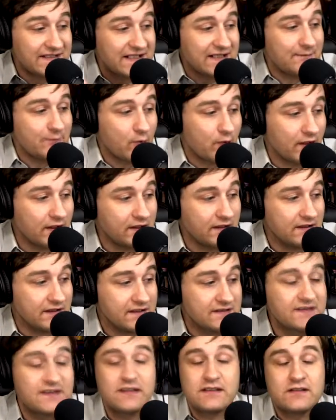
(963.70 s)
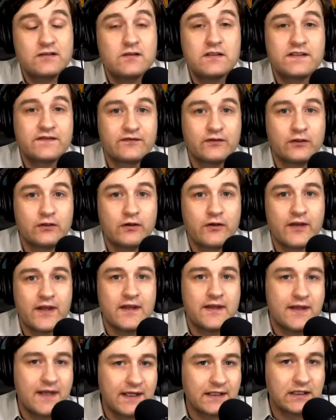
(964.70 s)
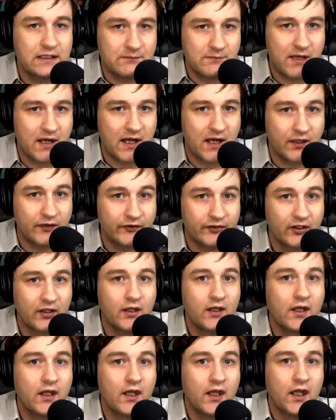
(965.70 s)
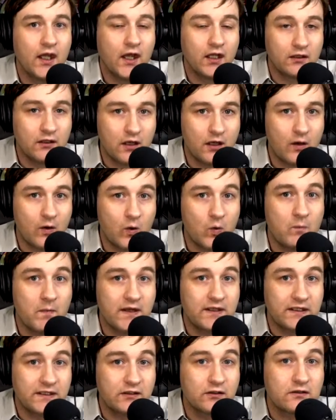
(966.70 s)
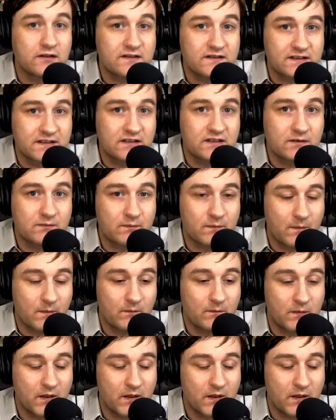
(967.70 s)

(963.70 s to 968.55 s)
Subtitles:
data point isn't useful, then Ned Lamont, hello, doing your decision